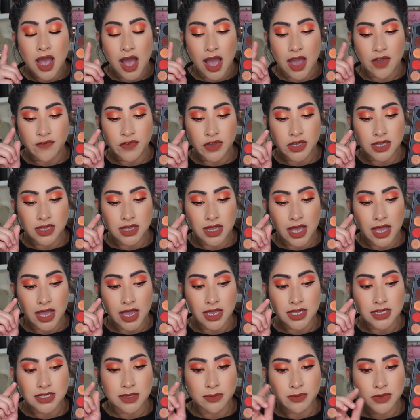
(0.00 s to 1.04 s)
I feel
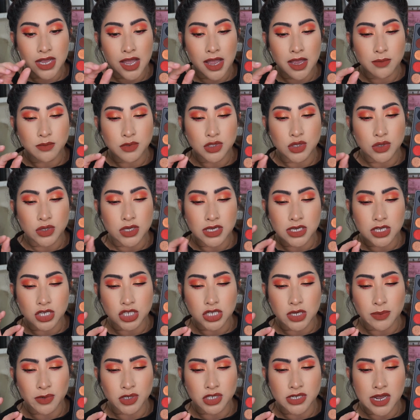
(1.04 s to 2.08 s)
like sometimes you can get
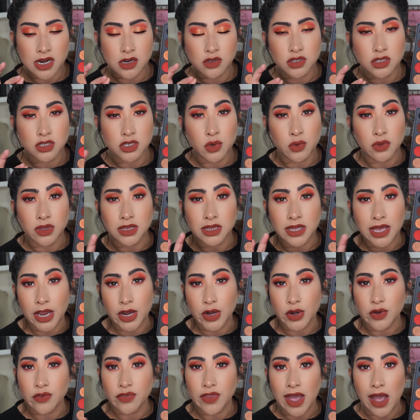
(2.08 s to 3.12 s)
shimmer shadows that don't
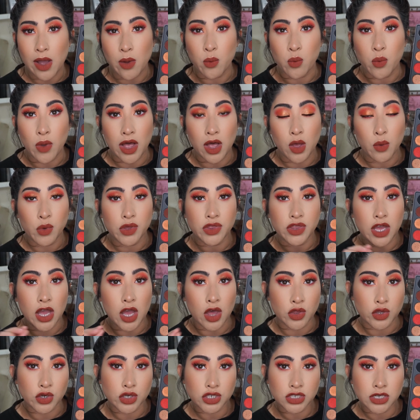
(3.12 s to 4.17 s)
layer that well with
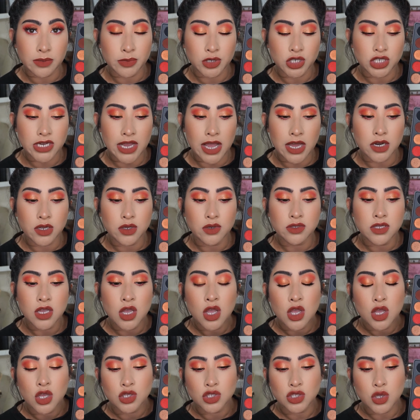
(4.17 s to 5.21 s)
other shimmer shadows.
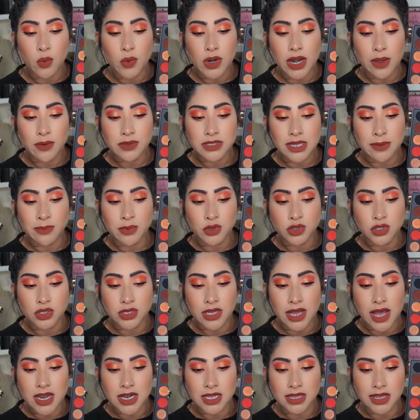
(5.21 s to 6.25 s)
So when I was able to
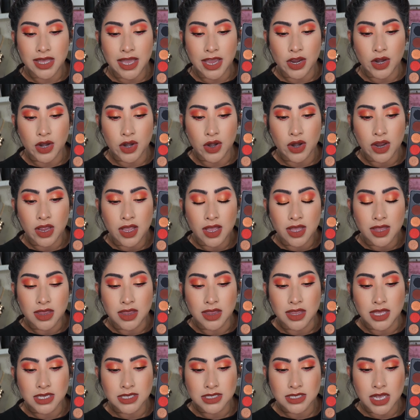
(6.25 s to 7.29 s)
kind of layer
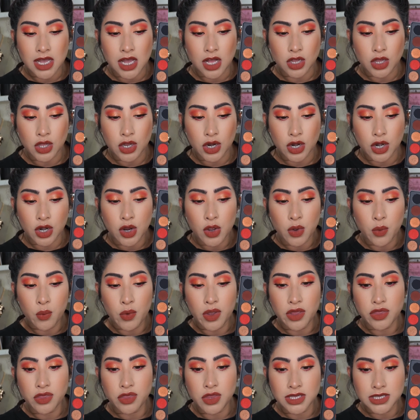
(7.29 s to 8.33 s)
this color
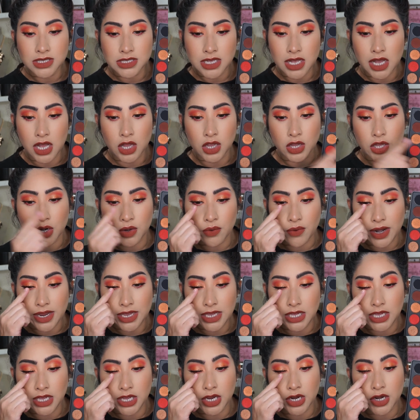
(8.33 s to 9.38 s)
with this color right
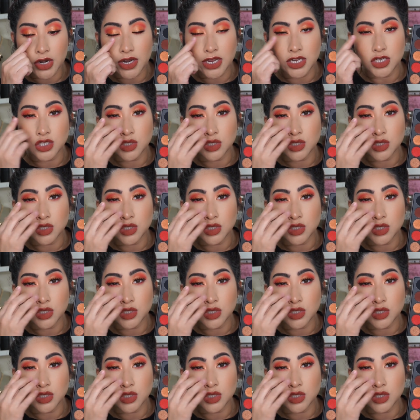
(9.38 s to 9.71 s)
here, it